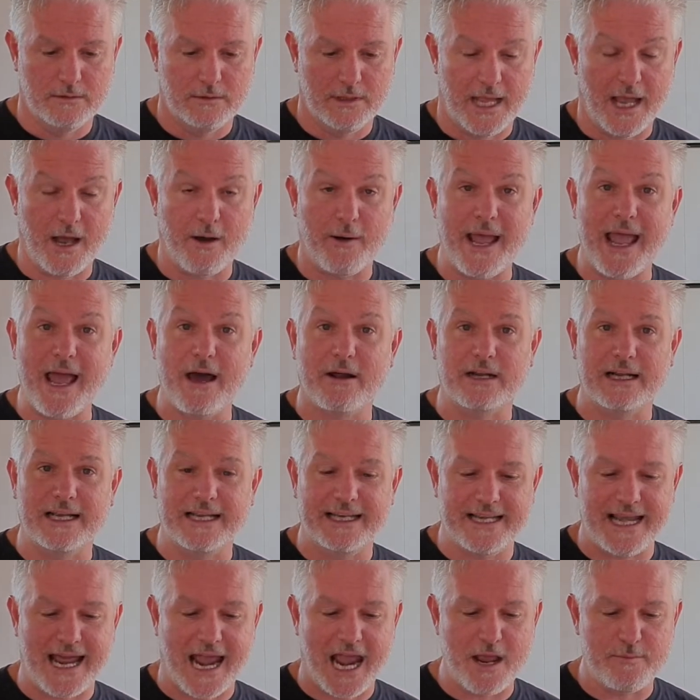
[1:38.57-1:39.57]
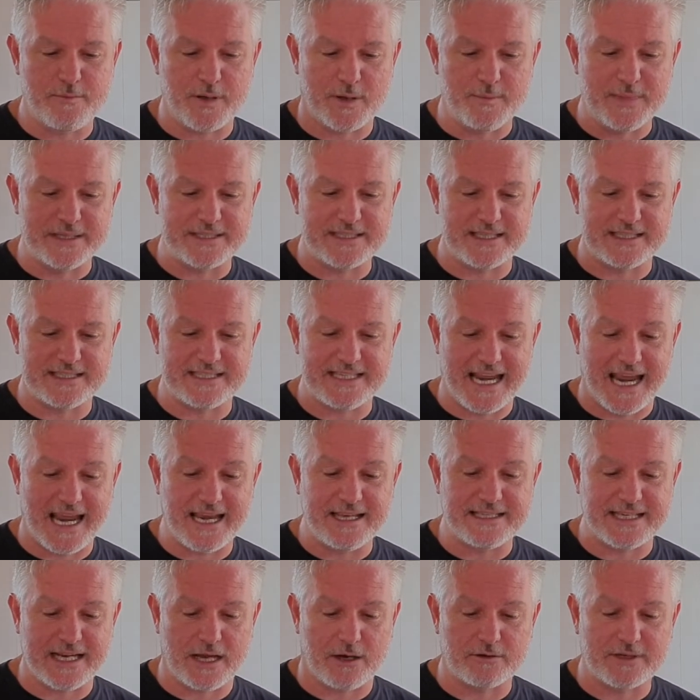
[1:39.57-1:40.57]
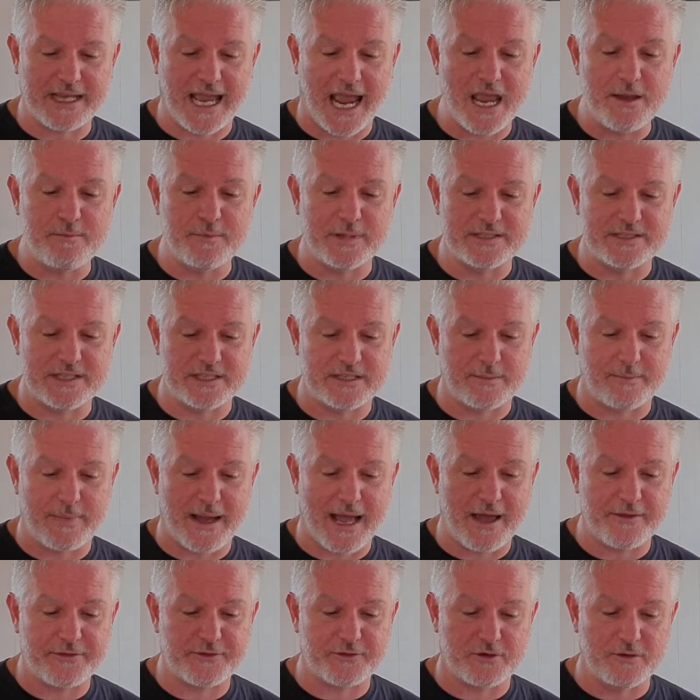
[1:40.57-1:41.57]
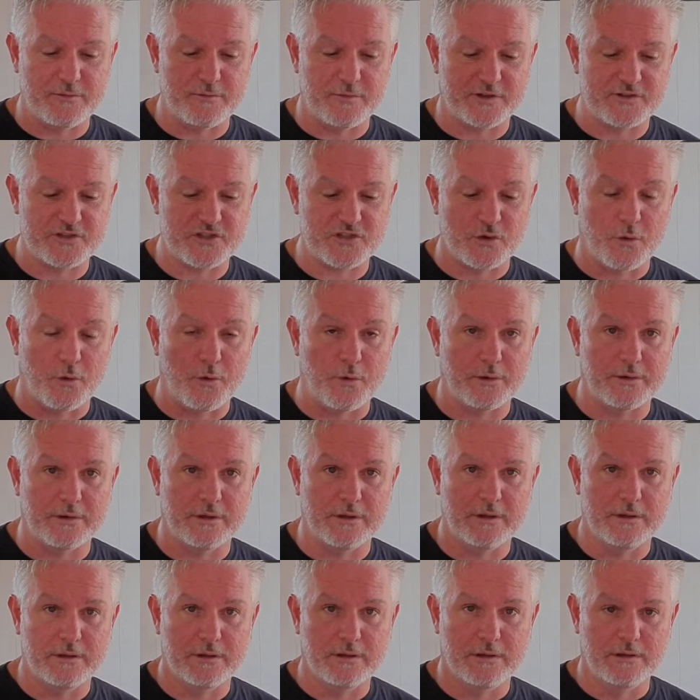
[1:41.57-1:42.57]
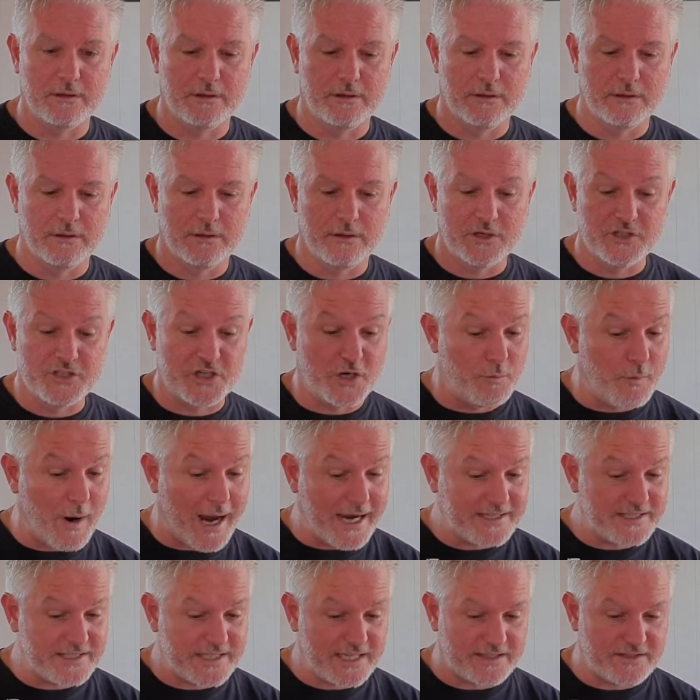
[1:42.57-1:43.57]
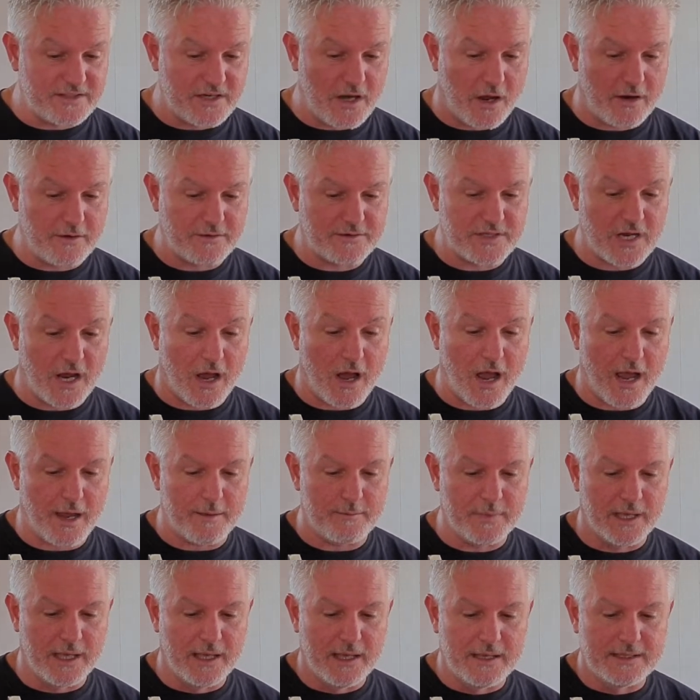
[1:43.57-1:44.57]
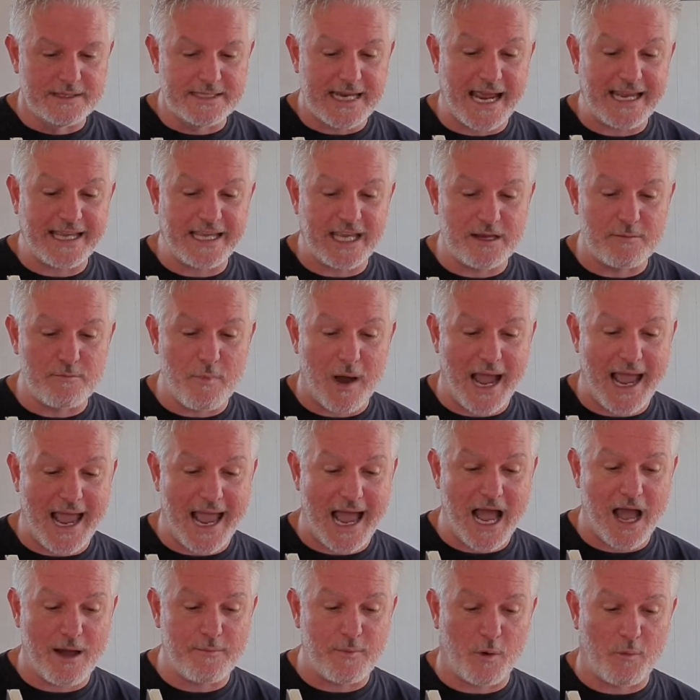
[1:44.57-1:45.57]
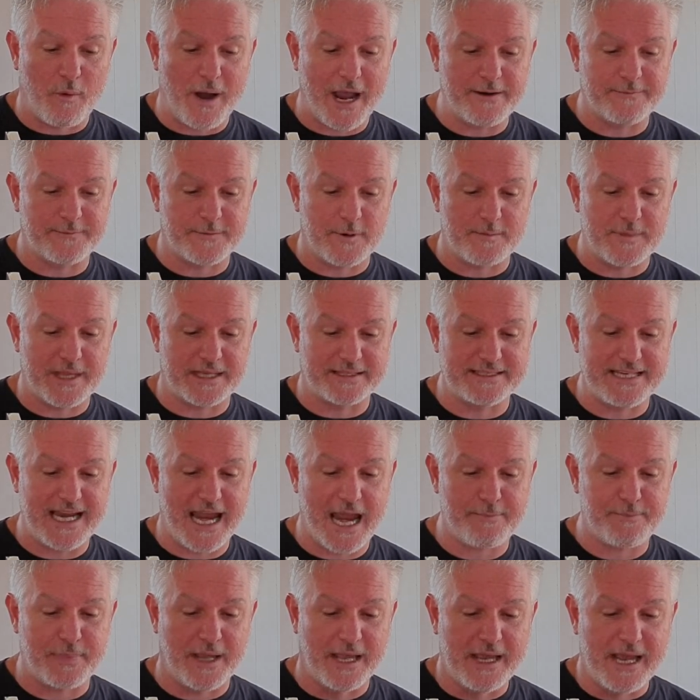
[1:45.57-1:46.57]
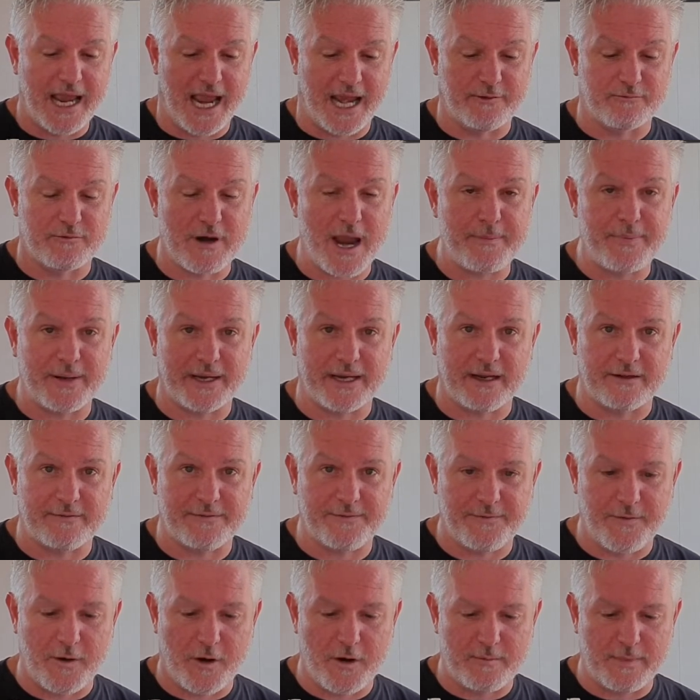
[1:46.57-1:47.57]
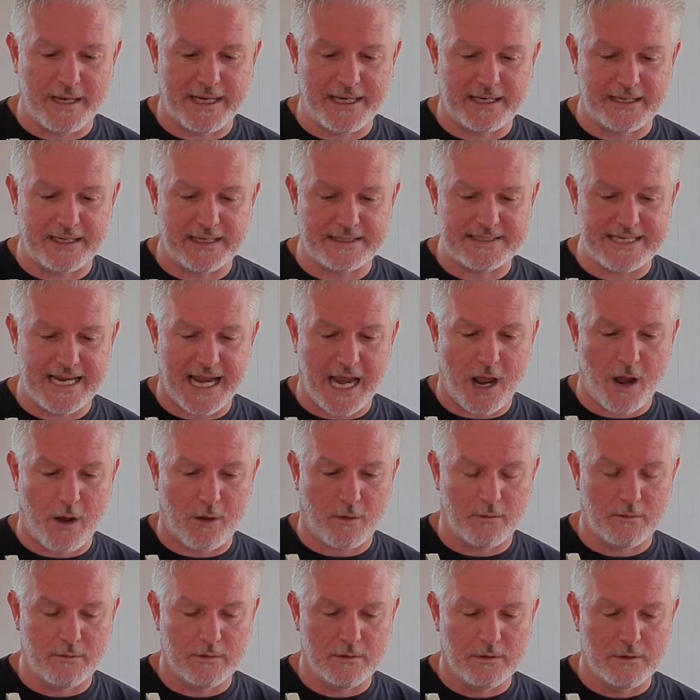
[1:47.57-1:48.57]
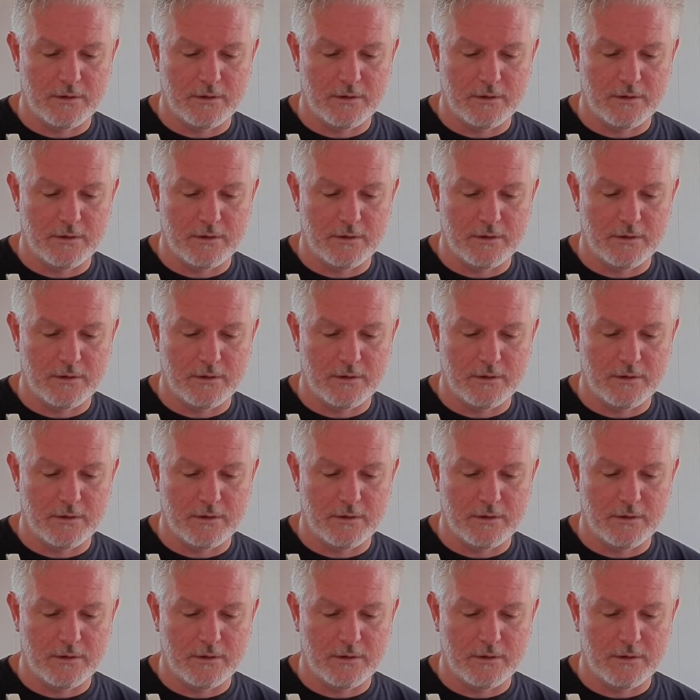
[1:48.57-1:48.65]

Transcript: Our elderly neighbour, Mrs Tantal, came into the bathroom with Sean. She wasted no time, taking my arm away from the tap and wrapping it firmly in a towel.